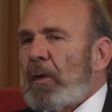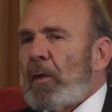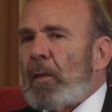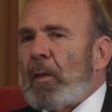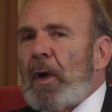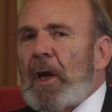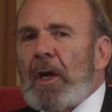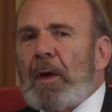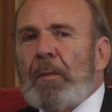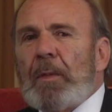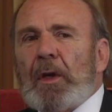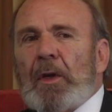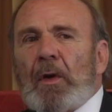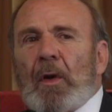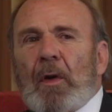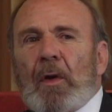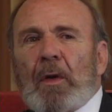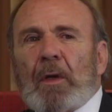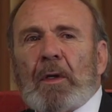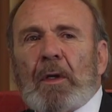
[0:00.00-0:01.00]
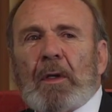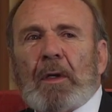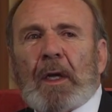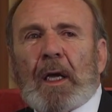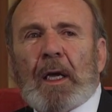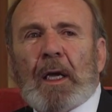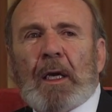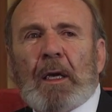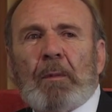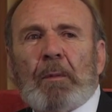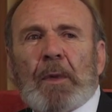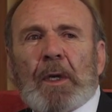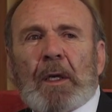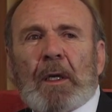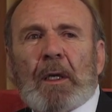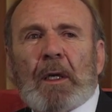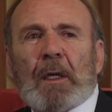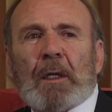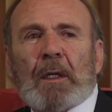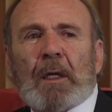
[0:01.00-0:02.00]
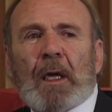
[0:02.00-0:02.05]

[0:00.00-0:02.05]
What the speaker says: Way beyond anybody